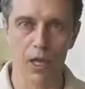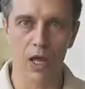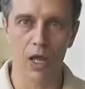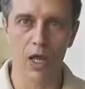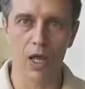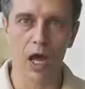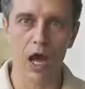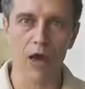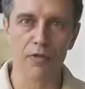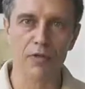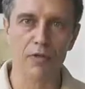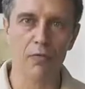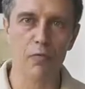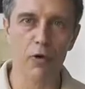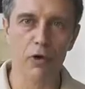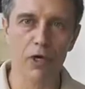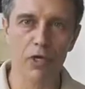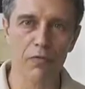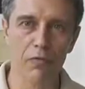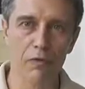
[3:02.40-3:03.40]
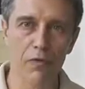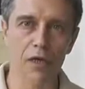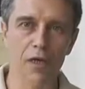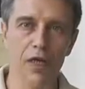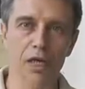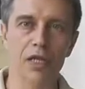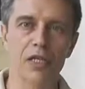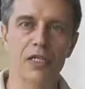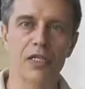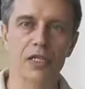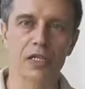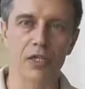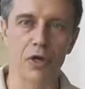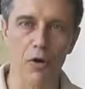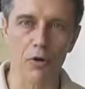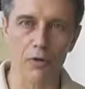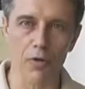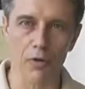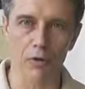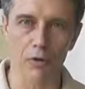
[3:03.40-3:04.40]
After working with the
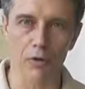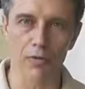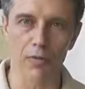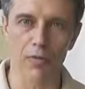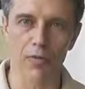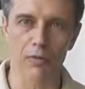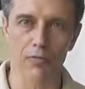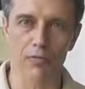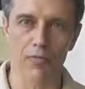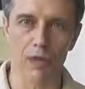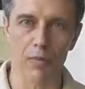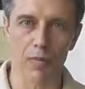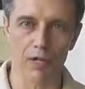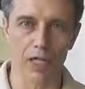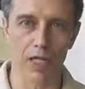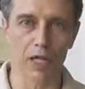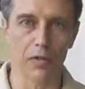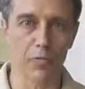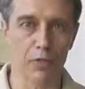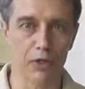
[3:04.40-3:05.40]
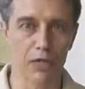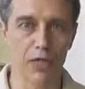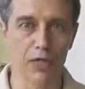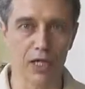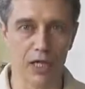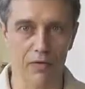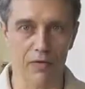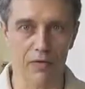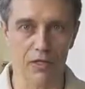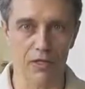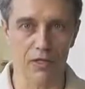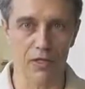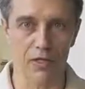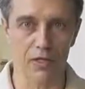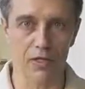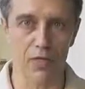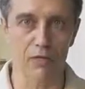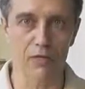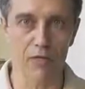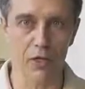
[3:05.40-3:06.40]
external, like body language,
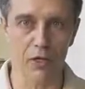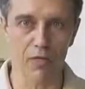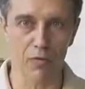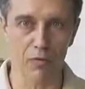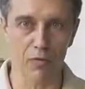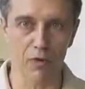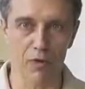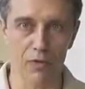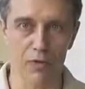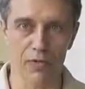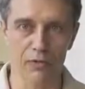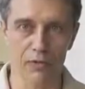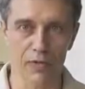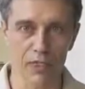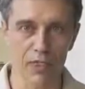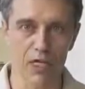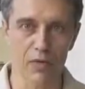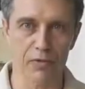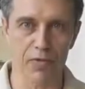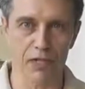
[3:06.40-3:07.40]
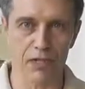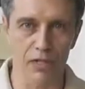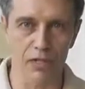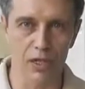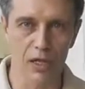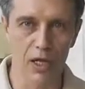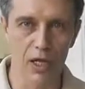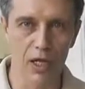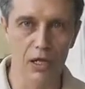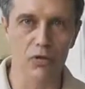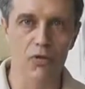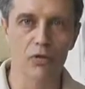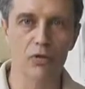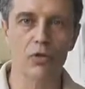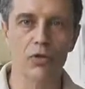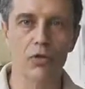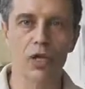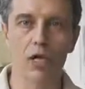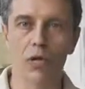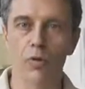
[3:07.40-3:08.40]
observable description, you
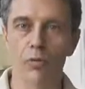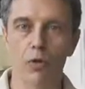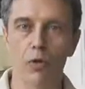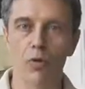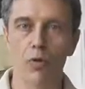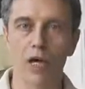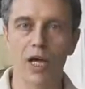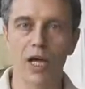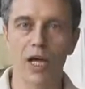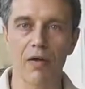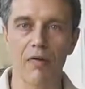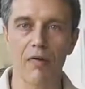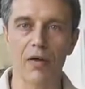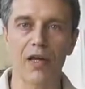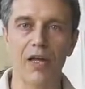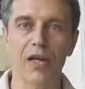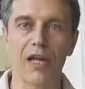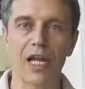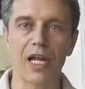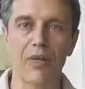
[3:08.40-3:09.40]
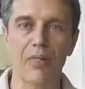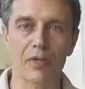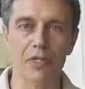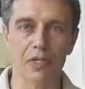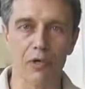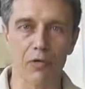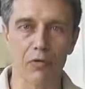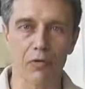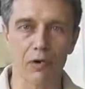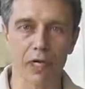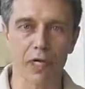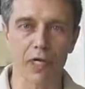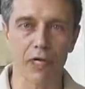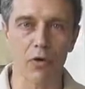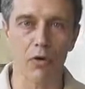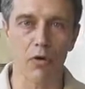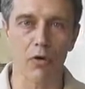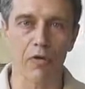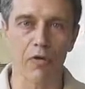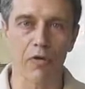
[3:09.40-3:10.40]
could probably have a glimpse already
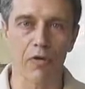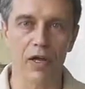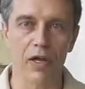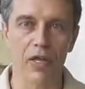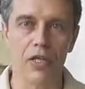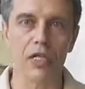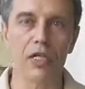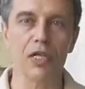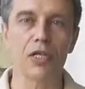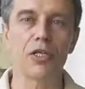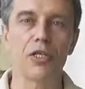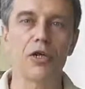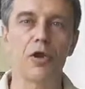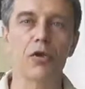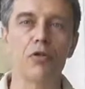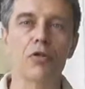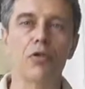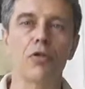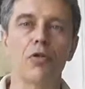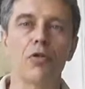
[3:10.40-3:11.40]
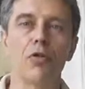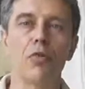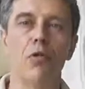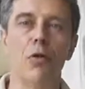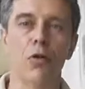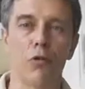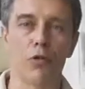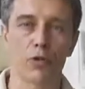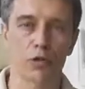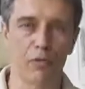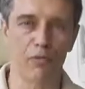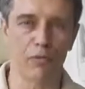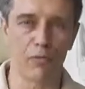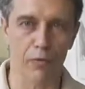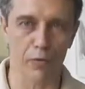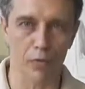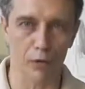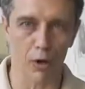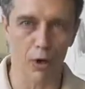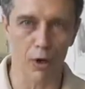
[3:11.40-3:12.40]
of internal world of
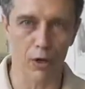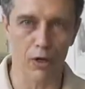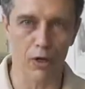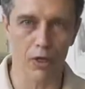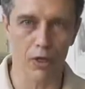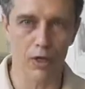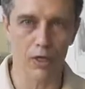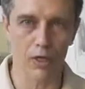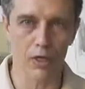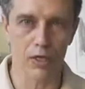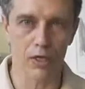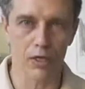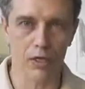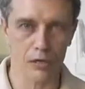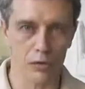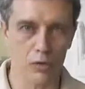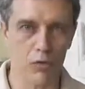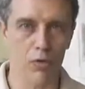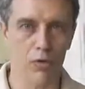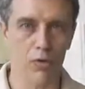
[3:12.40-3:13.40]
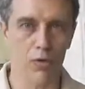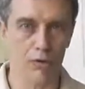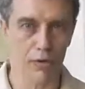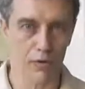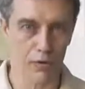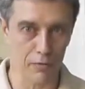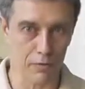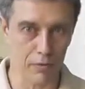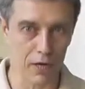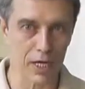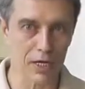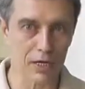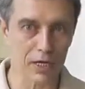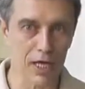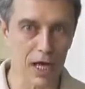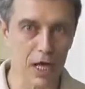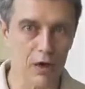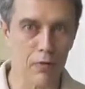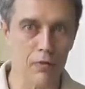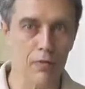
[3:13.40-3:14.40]
pro. So write
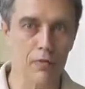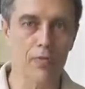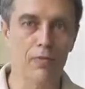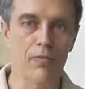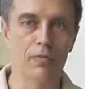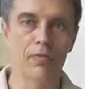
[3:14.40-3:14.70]
down